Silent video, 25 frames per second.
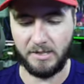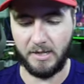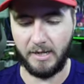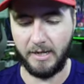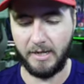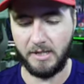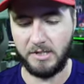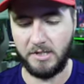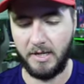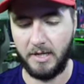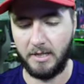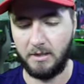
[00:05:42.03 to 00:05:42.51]
Like
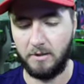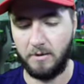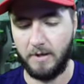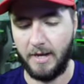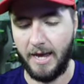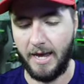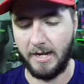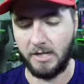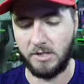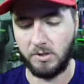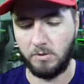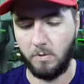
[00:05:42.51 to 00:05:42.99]
I said, dude,
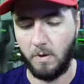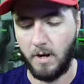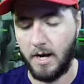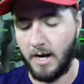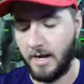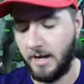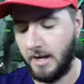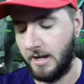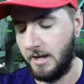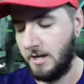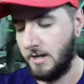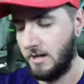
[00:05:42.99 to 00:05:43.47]

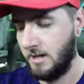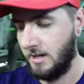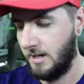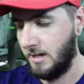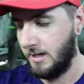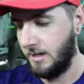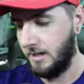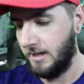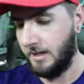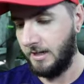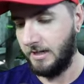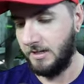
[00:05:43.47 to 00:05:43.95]
XY
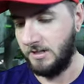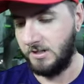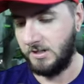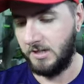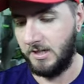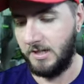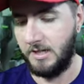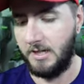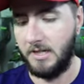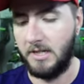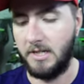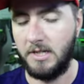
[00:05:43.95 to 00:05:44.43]
is
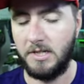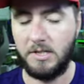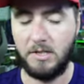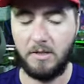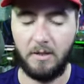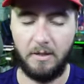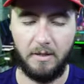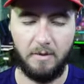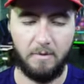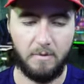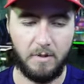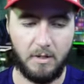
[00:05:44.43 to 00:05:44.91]

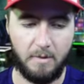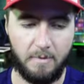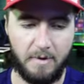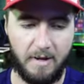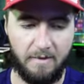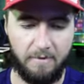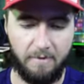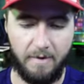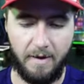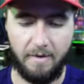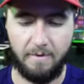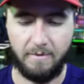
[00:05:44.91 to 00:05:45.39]
easily one of
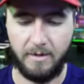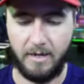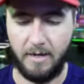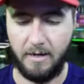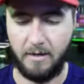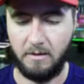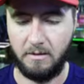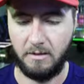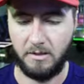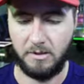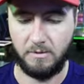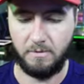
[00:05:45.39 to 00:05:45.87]
my favorite
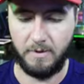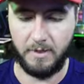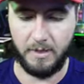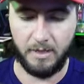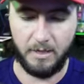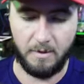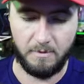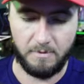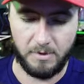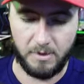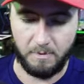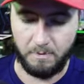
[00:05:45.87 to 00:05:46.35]
eras when it
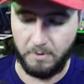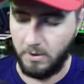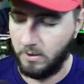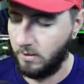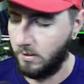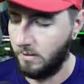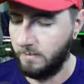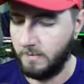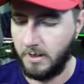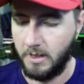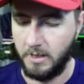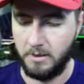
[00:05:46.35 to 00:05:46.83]
comes to
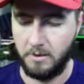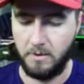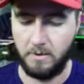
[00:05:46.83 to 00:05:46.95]
Pokemon.